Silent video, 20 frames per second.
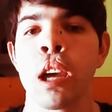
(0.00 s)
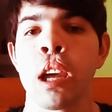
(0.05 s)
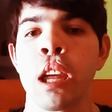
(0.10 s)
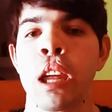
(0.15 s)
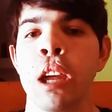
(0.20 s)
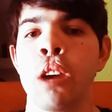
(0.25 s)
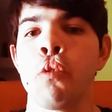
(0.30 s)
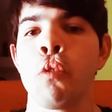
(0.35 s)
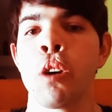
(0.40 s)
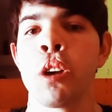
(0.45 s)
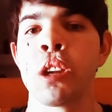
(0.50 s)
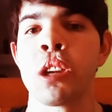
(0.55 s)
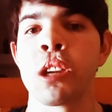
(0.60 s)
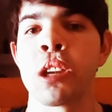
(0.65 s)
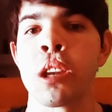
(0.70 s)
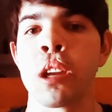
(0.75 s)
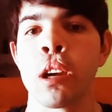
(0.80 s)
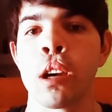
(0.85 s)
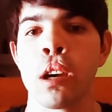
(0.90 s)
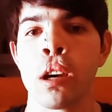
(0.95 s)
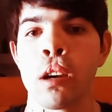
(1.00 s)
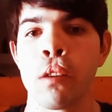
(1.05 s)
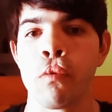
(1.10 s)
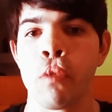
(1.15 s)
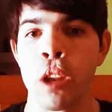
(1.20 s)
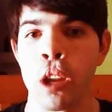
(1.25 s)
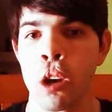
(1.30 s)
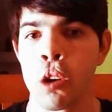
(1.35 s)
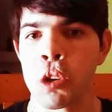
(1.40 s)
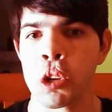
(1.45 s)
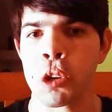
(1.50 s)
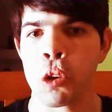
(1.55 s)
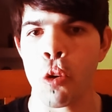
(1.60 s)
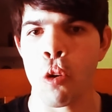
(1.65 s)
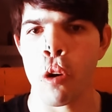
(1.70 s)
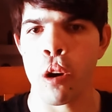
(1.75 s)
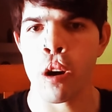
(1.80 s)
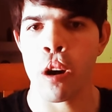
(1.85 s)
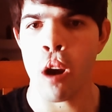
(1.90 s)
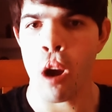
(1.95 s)
He was the video
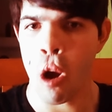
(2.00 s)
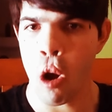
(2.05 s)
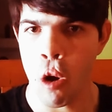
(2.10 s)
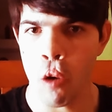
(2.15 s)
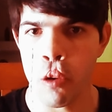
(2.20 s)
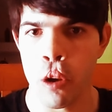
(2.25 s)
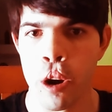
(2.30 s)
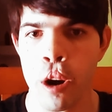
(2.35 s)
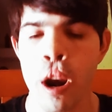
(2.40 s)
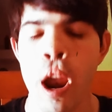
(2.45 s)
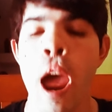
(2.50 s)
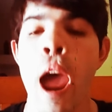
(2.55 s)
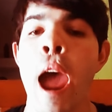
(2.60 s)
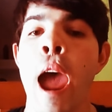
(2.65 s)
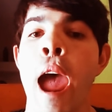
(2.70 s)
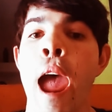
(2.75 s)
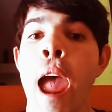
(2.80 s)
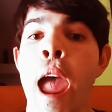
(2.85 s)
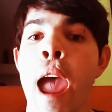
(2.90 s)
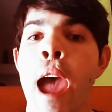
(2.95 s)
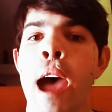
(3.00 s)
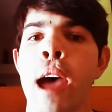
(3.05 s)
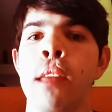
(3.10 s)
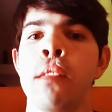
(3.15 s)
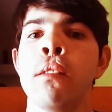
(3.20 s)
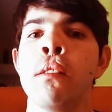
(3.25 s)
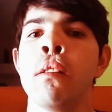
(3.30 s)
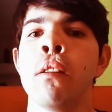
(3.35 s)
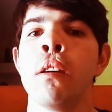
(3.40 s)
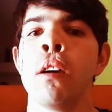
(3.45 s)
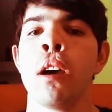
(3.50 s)
store owner and